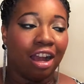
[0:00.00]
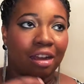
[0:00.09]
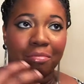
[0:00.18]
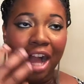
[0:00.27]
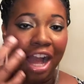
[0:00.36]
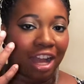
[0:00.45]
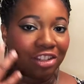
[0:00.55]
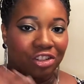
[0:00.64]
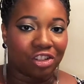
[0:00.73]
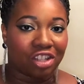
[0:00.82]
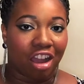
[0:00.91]
my eyes are
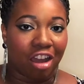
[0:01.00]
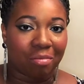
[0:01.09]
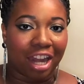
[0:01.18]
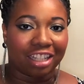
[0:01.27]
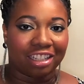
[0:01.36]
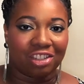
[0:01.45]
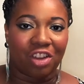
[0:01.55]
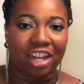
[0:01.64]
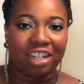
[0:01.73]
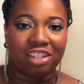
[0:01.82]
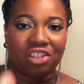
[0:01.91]
just automatically
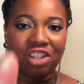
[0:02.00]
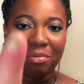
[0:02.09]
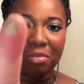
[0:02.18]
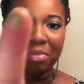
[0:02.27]
attracted to shimmer.